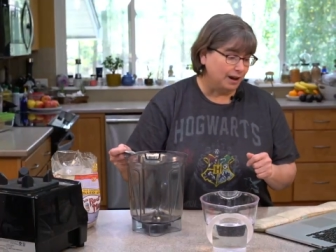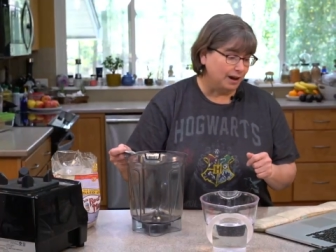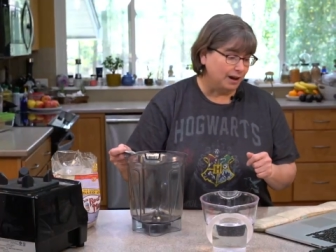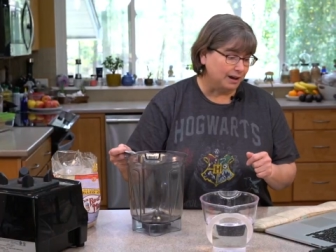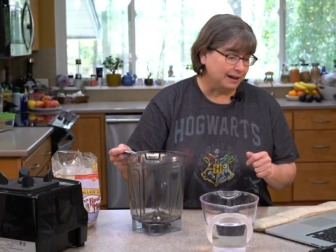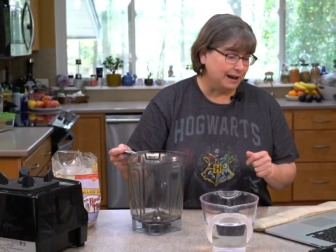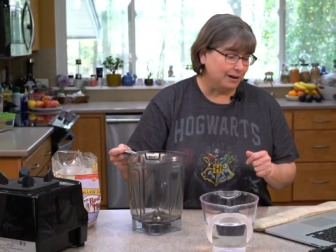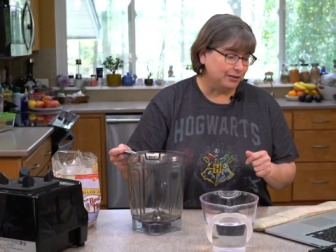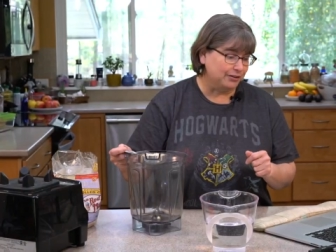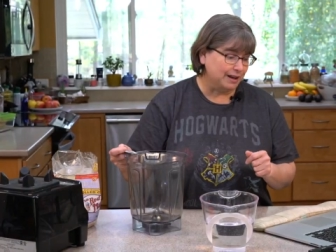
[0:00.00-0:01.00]
Uh,
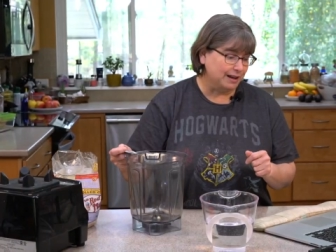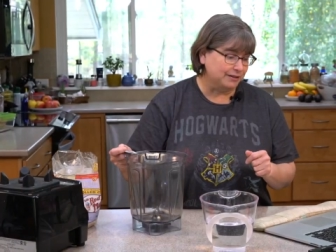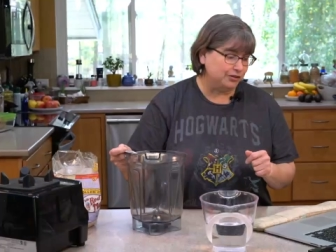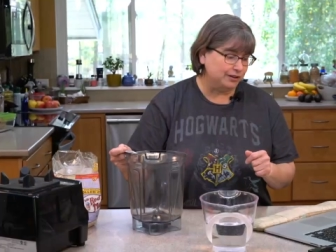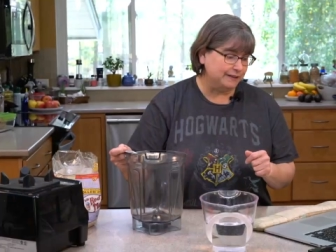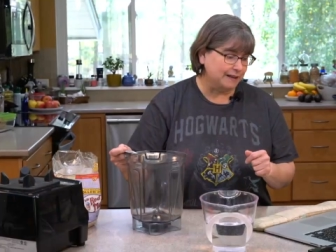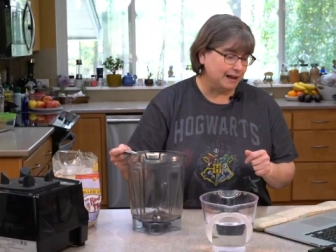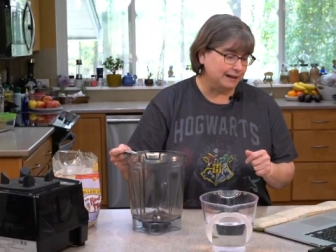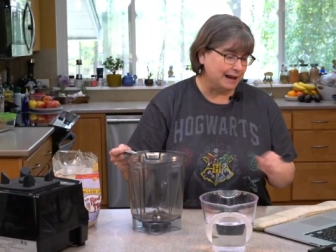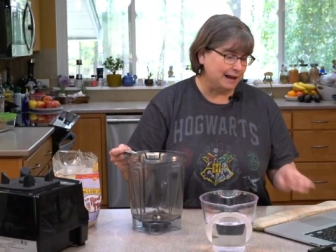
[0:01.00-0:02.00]
Carol says she's
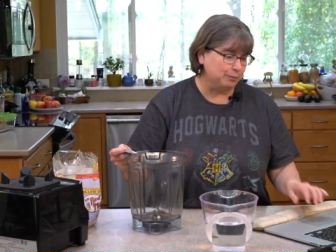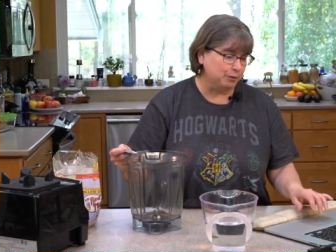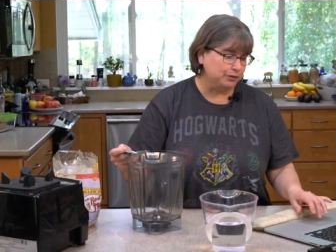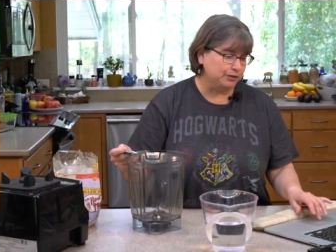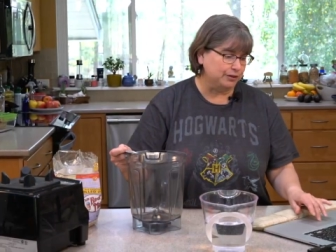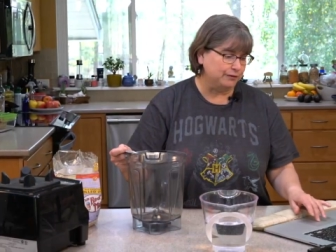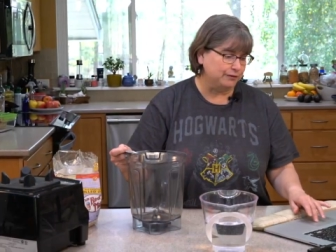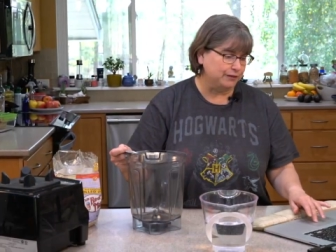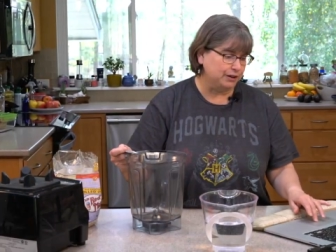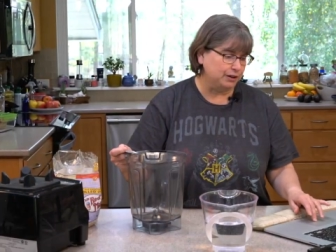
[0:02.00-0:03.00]
unable to
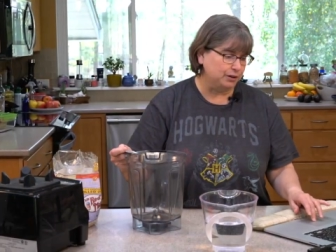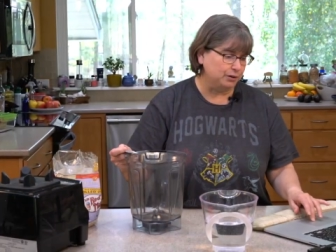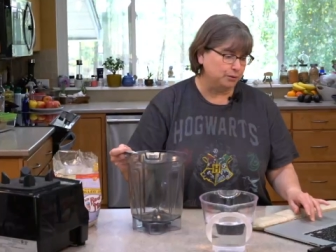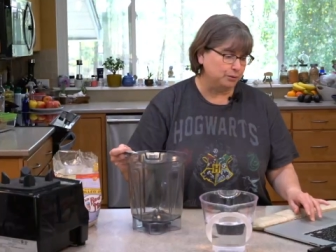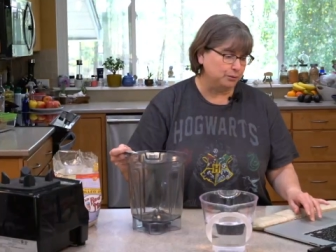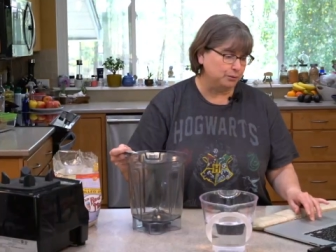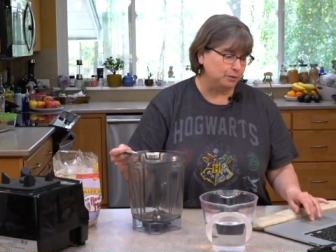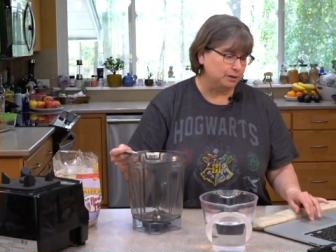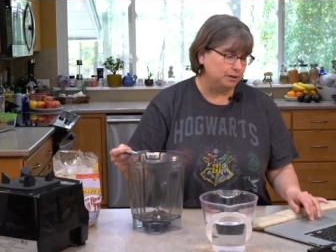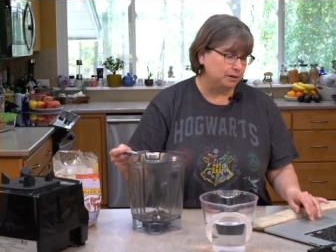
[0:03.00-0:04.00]
view.